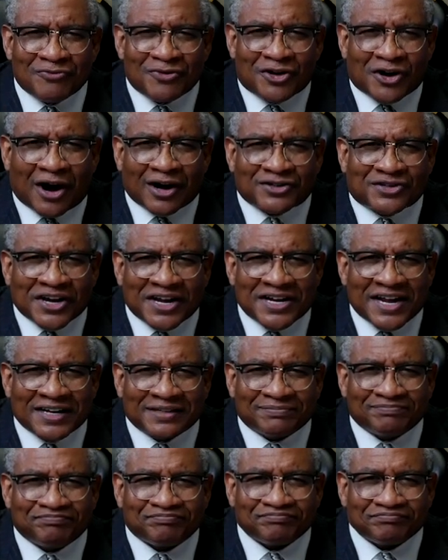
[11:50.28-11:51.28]
God's in
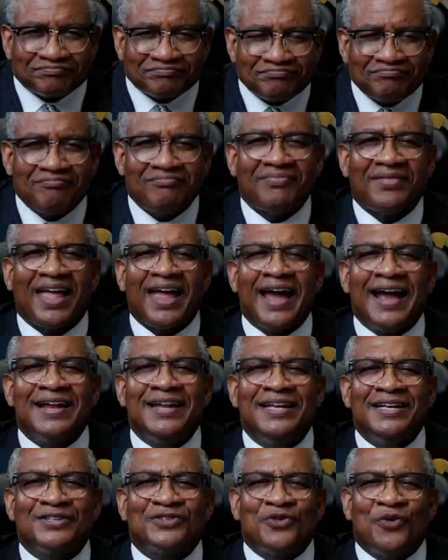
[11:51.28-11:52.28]
it. And
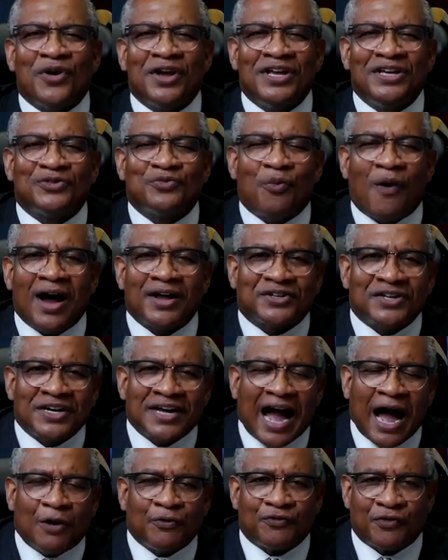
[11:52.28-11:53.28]
he's, go- he's
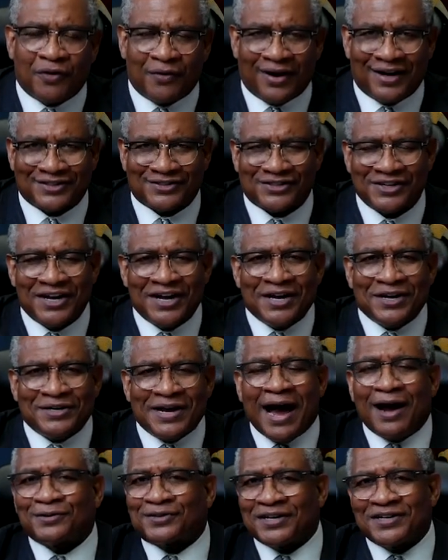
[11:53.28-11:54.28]
watching out for us.
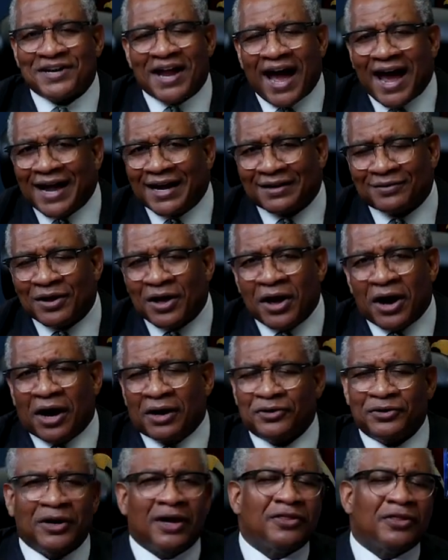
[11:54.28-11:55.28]
Now, tonight,
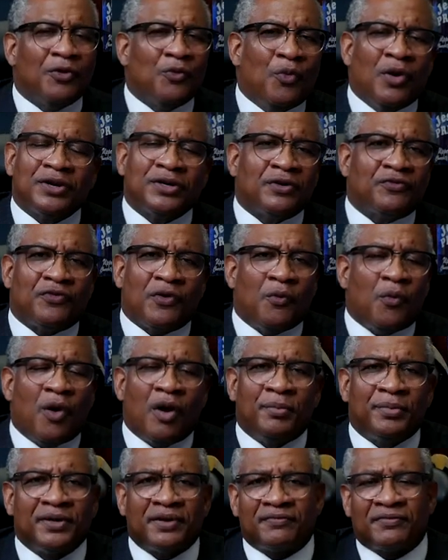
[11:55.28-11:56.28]
another wonderful
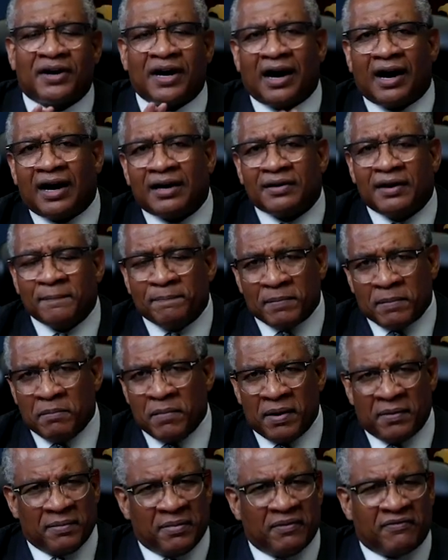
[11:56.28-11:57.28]
woman of God,
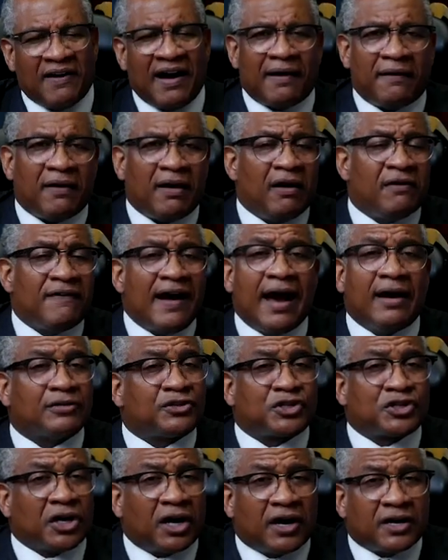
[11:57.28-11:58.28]
member of our, of our
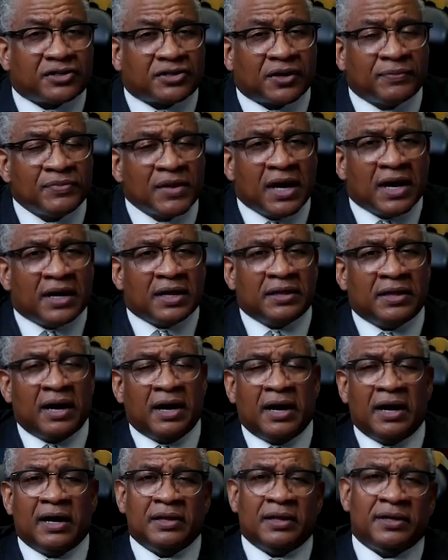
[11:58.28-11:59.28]
church,
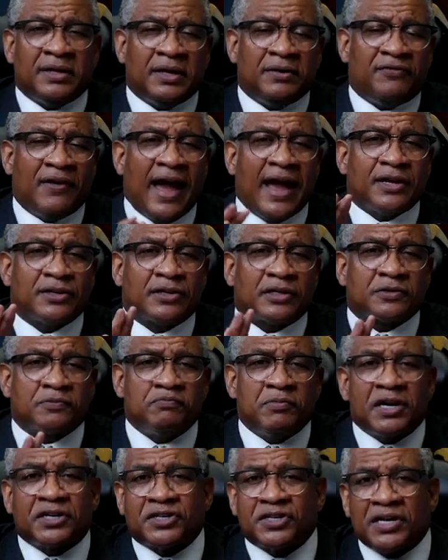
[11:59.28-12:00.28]
the, the evangelist
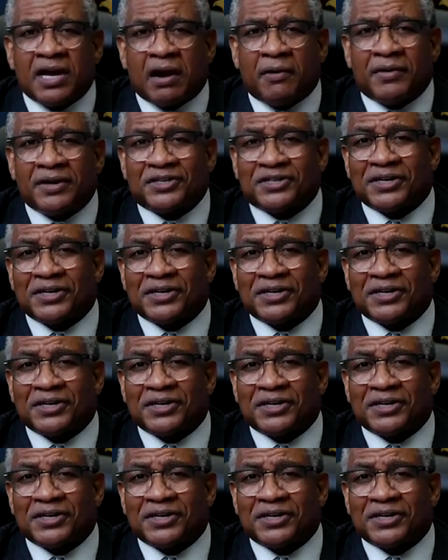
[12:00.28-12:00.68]
missionary